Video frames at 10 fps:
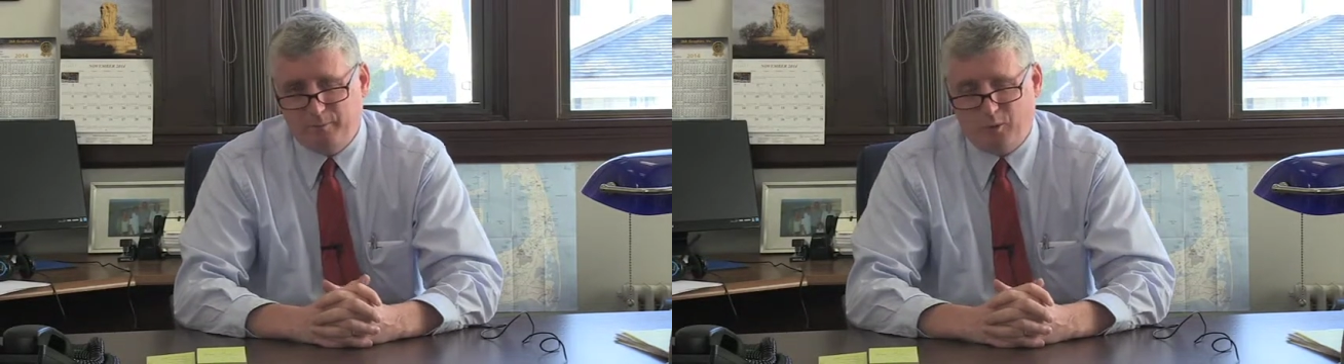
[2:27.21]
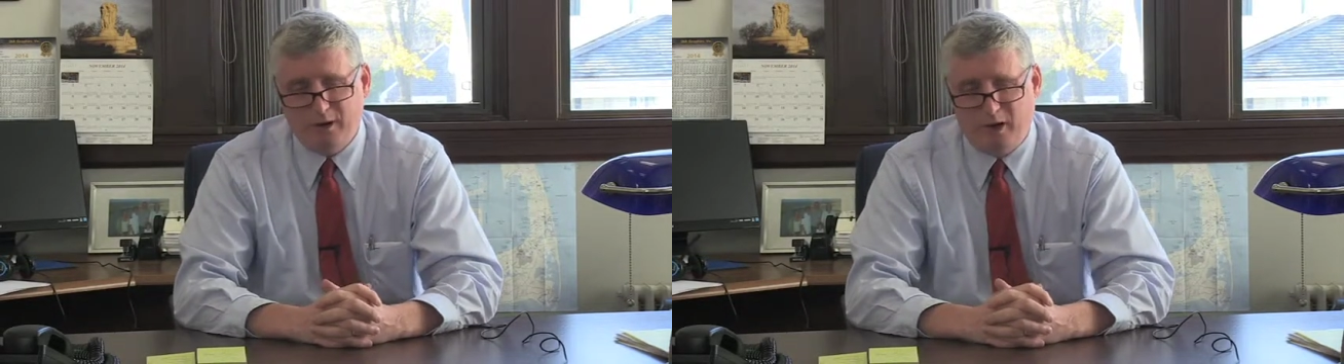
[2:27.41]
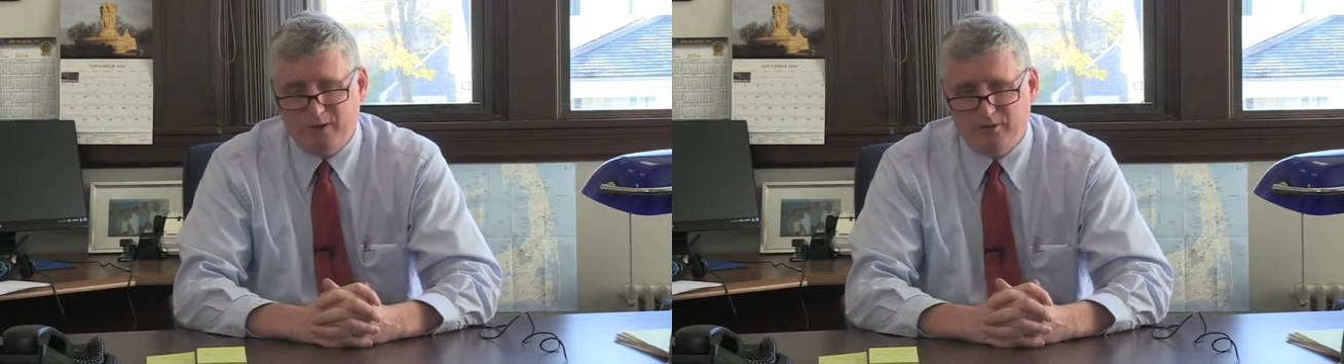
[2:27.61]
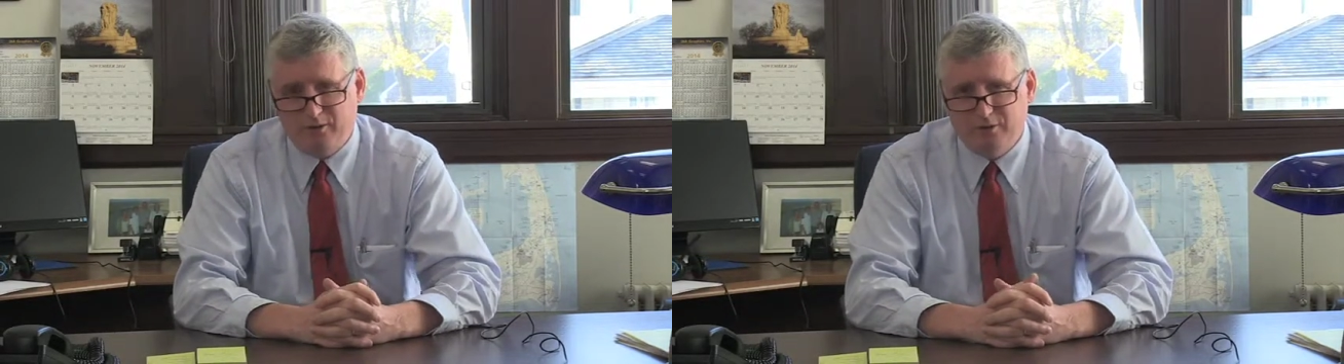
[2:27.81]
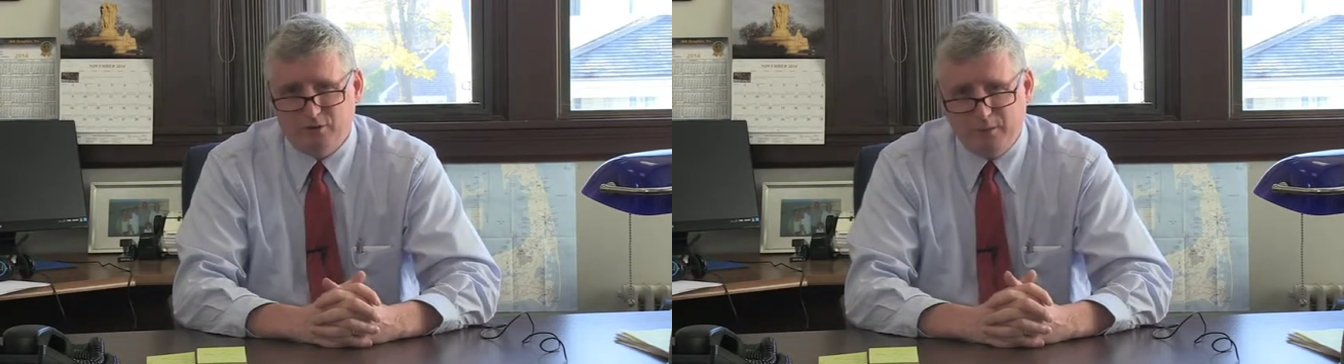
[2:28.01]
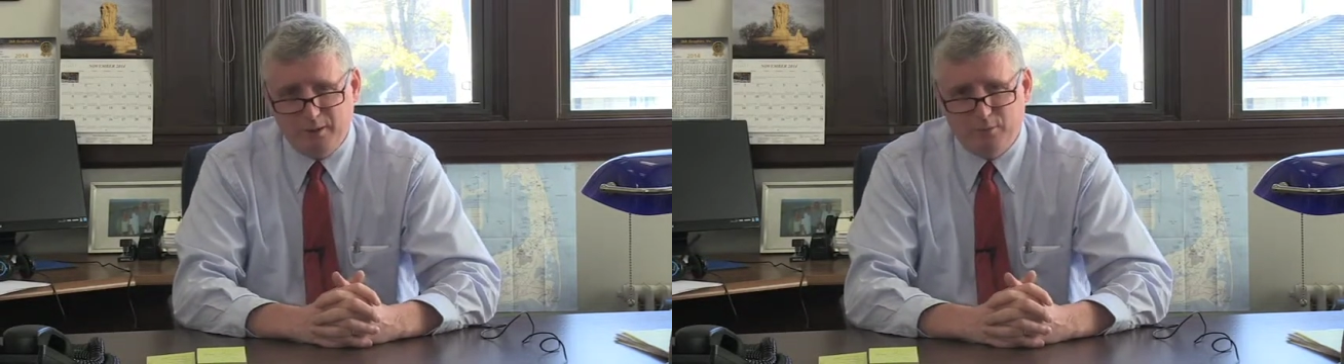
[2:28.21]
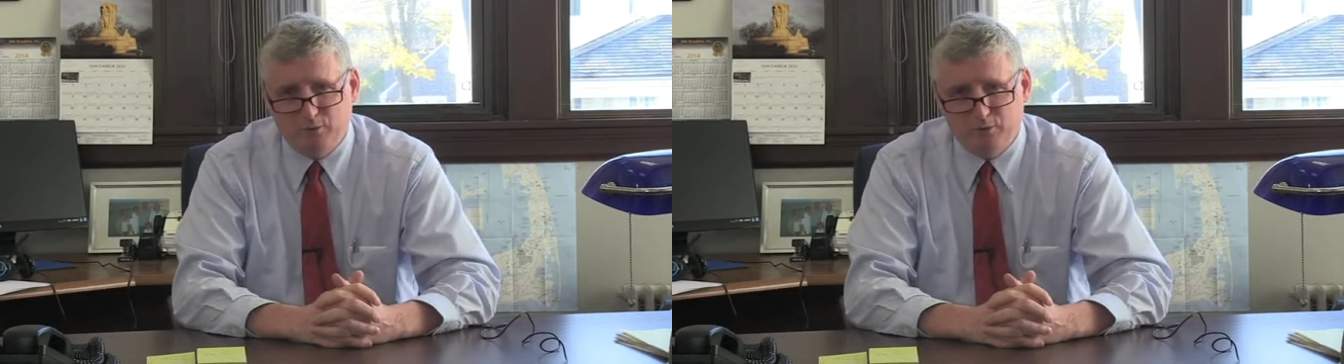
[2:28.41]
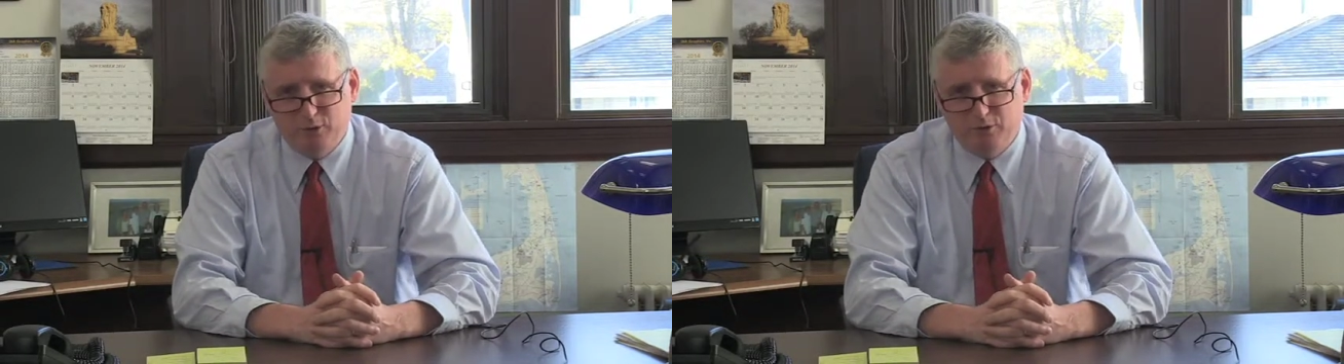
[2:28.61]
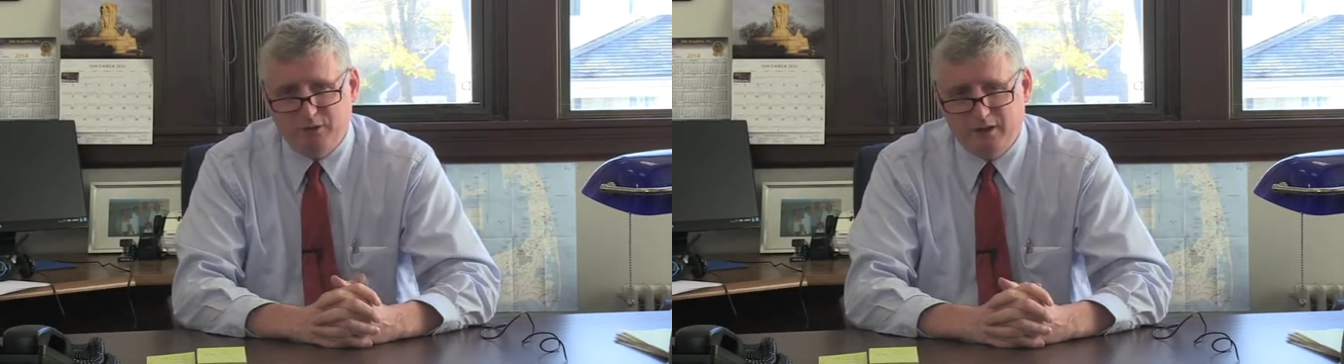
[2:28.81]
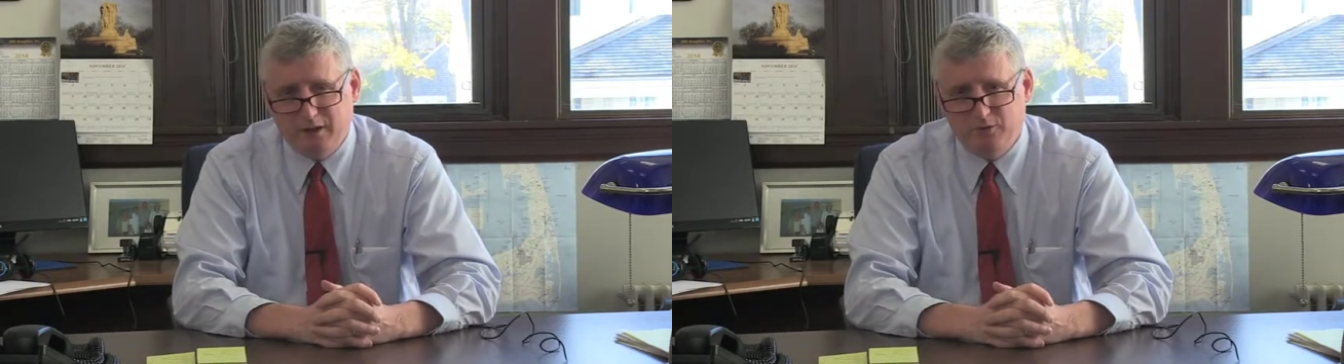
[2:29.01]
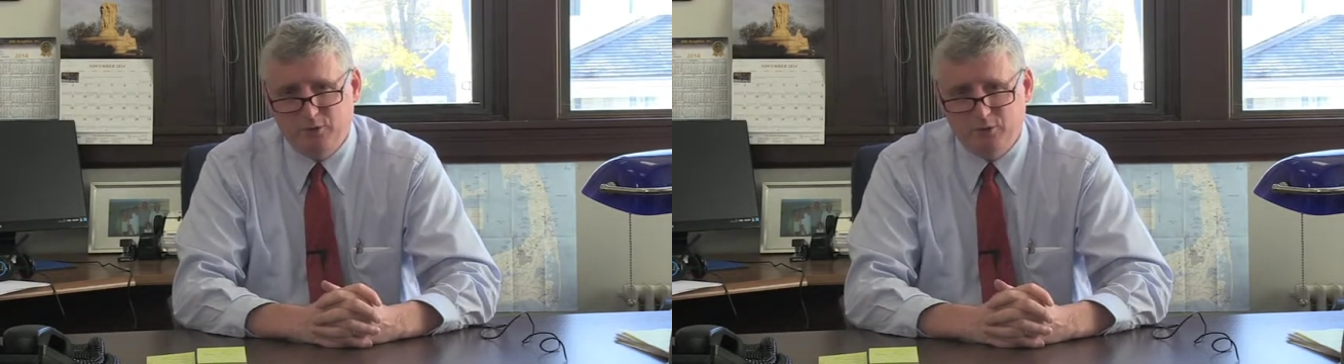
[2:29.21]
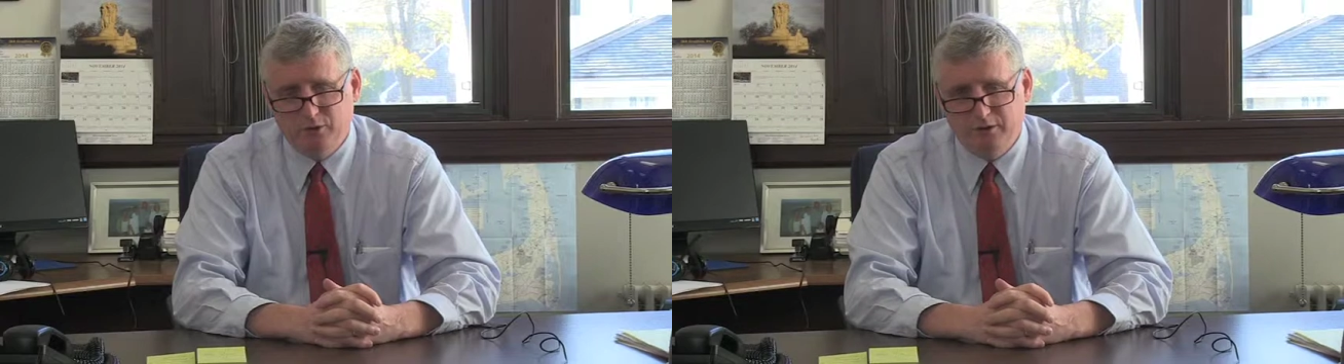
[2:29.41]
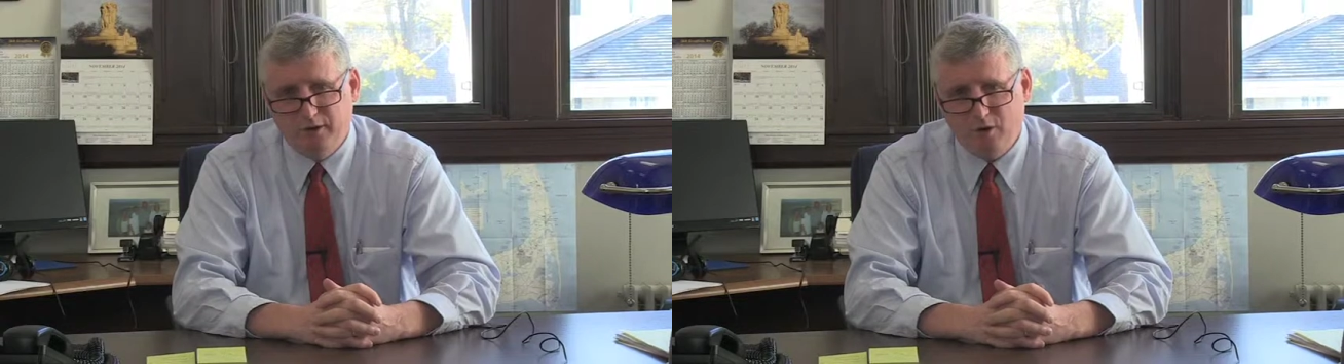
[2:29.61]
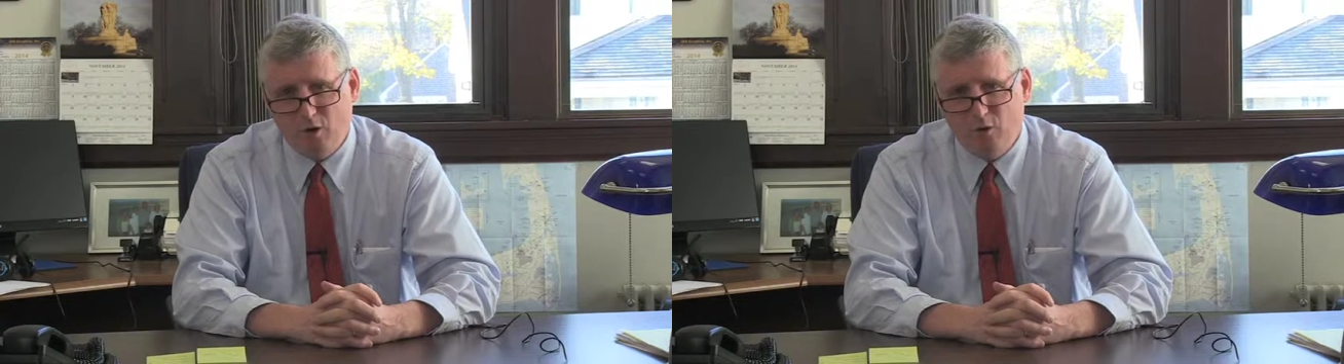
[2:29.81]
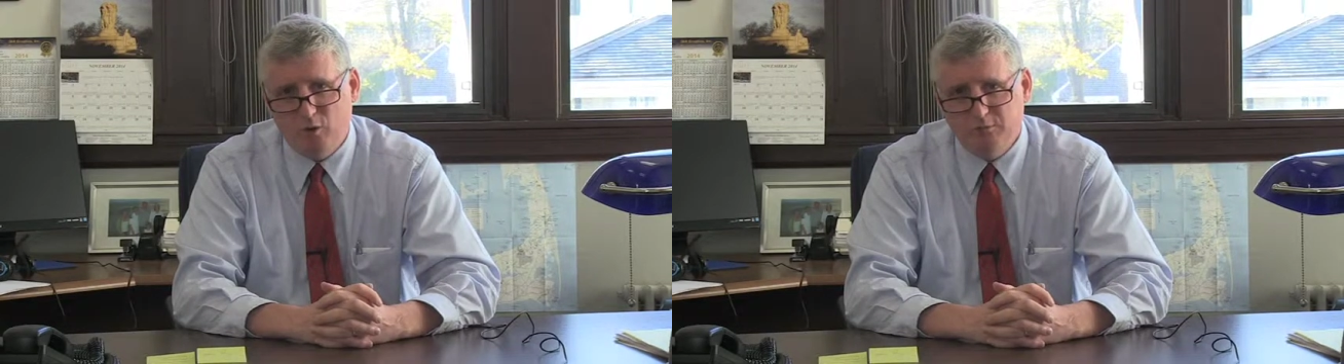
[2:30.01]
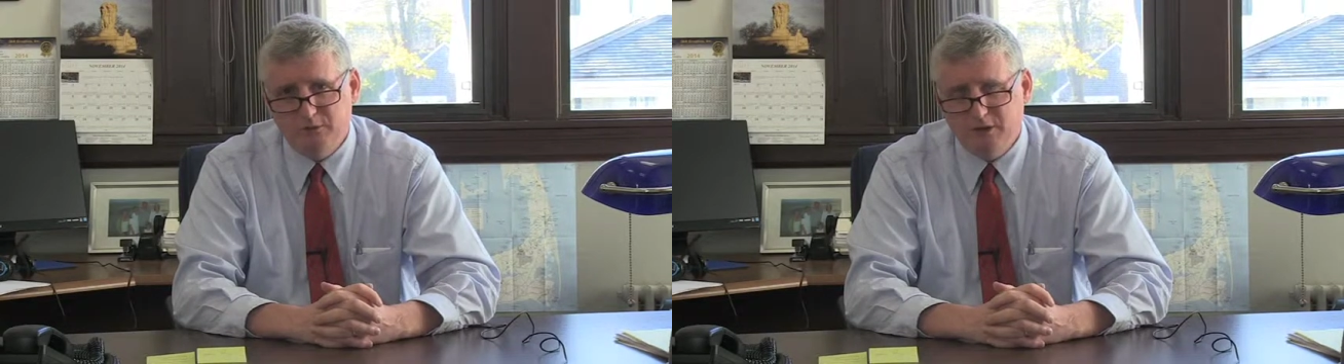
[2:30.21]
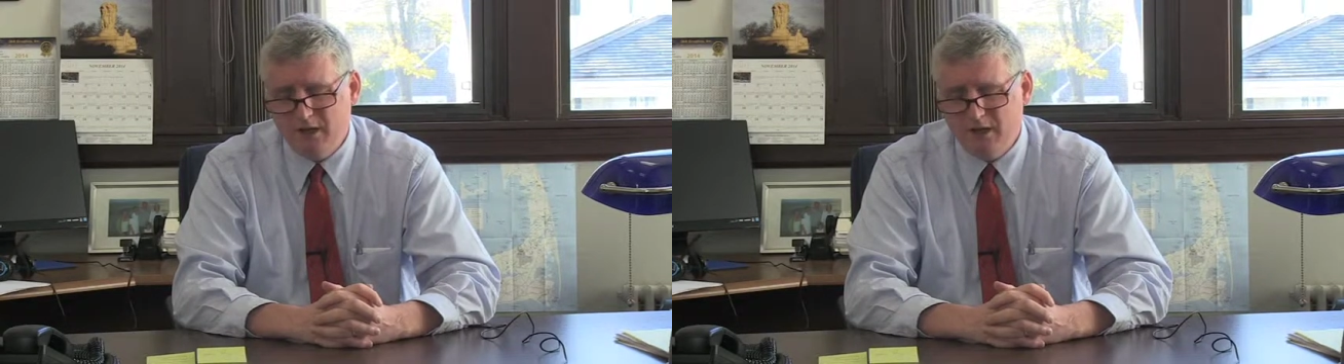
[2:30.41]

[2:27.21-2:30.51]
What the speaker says: quite honestly, just people's using their homes.